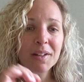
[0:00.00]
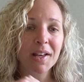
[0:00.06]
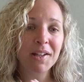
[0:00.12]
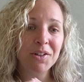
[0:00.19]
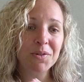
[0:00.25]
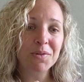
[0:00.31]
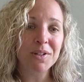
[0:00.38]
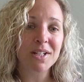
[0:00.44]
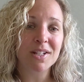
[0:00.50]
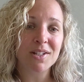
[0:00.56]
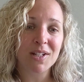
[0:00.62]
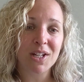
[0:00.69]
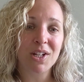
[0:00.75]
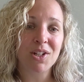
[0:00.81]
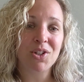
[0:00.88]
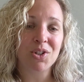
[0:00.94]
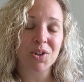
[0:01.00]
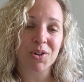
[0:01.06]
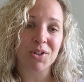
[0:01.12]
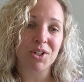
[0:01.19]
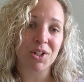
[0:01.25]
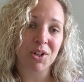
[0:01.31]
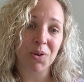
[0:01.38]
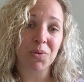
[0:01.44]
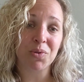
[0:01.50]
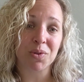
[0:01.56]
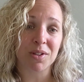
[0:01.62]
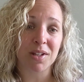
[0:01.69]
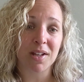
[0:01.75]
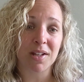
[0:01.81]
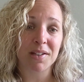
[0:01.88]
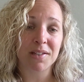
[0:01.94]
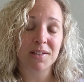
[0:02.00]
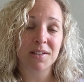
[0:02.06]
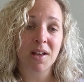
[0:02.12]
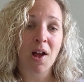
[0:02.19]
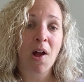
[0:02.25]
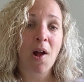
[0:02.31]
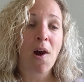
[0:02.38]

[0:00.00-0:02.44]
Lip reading: And you need to teach your children this.